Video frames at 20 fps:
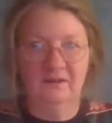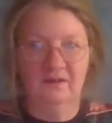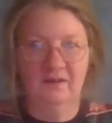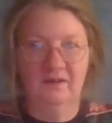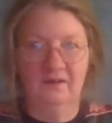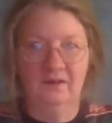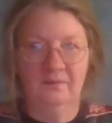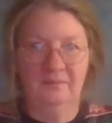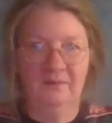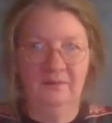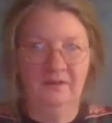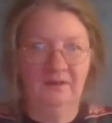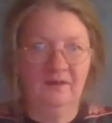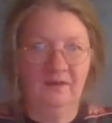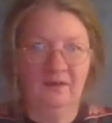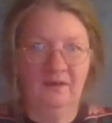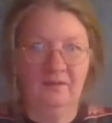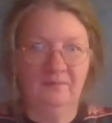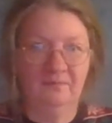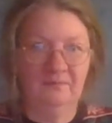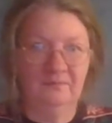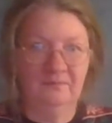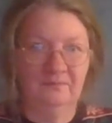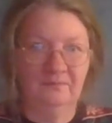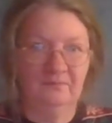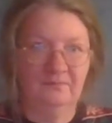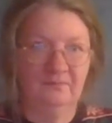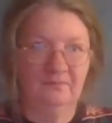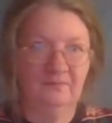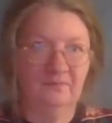Omicron
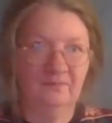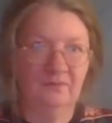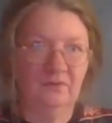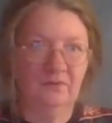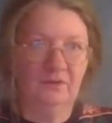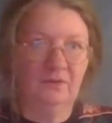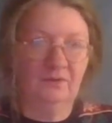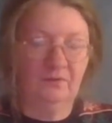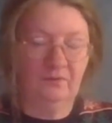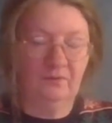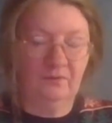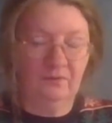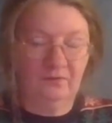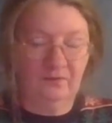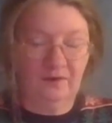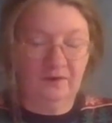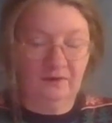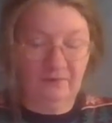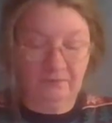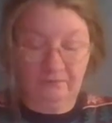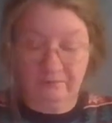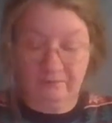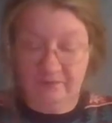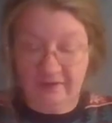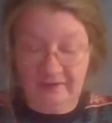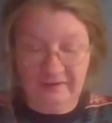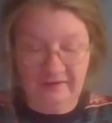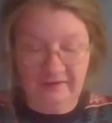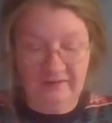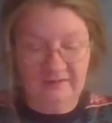corona
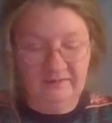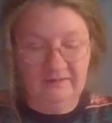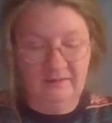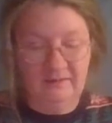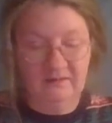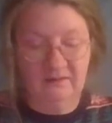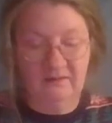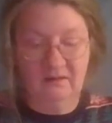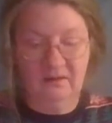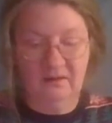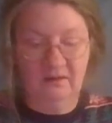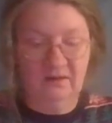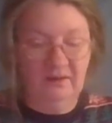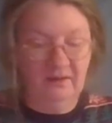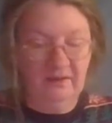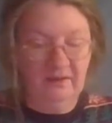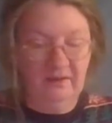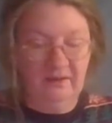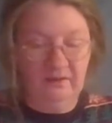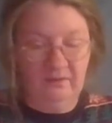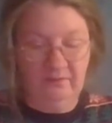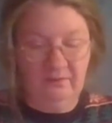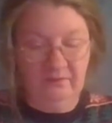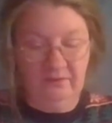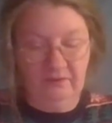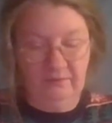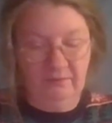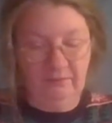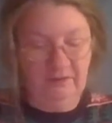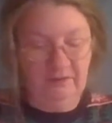variation.
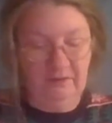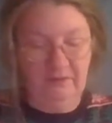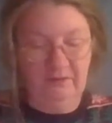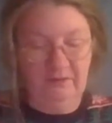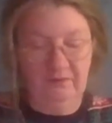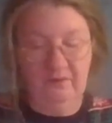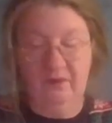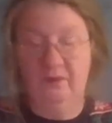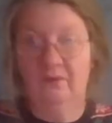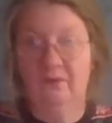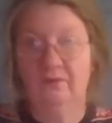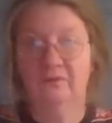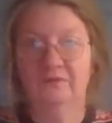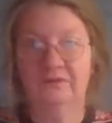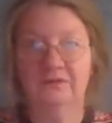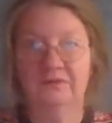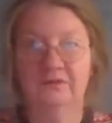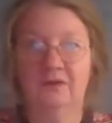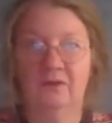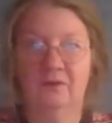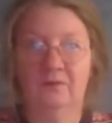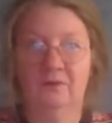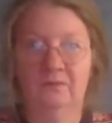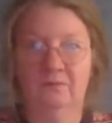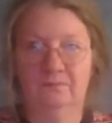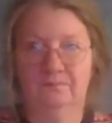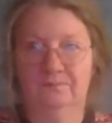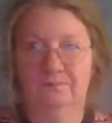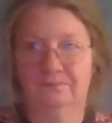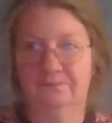We don't know, so
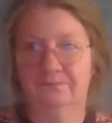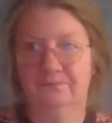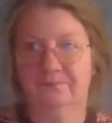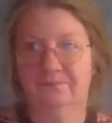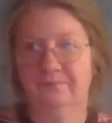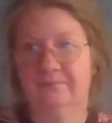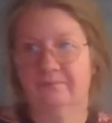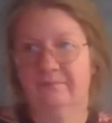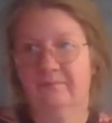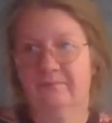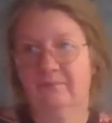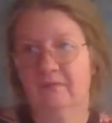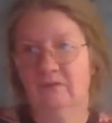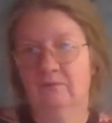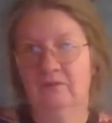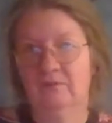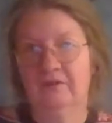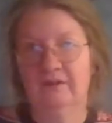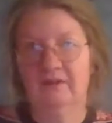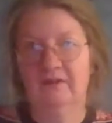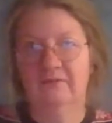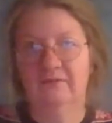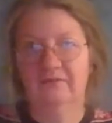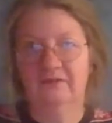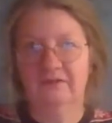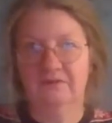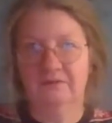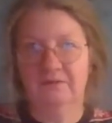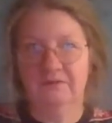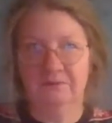we can
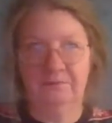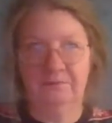risk to